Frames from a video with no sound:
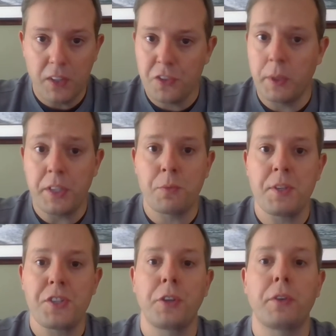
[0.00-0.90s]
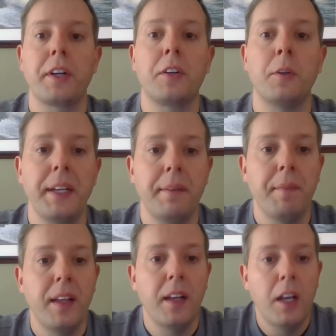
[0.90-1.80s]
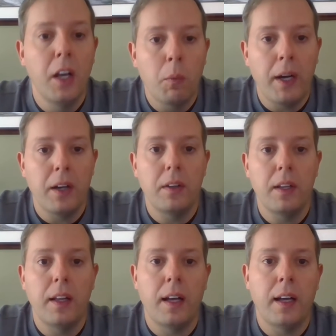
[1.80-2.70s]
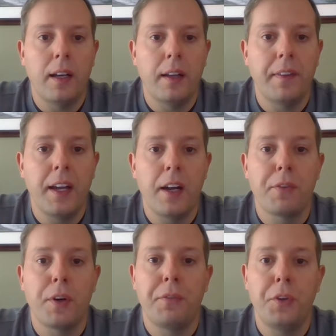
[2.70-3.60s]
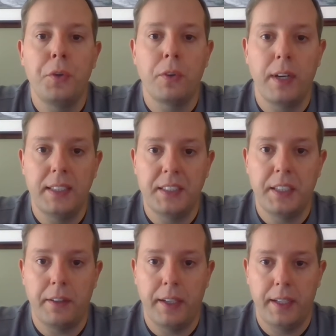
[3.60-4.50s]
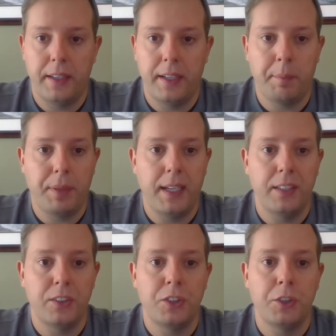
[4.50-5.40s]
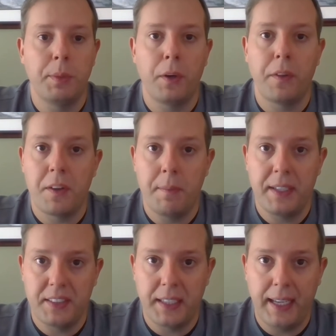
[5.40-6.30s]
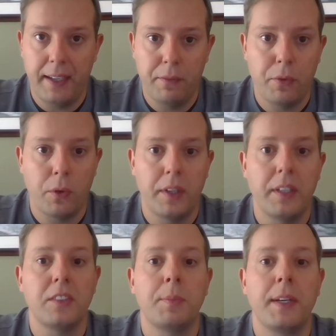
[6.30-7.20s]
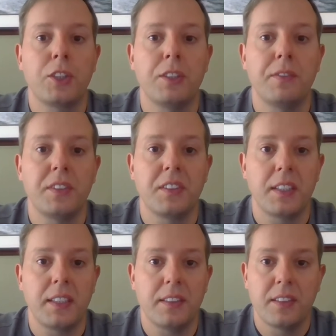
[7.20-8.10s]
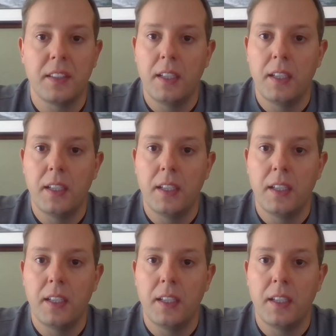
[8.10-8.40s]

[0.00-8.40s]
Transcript: So what does mission critical mean? Well, they offer a few criteria that applies to both domestic and foreign inspection facilities.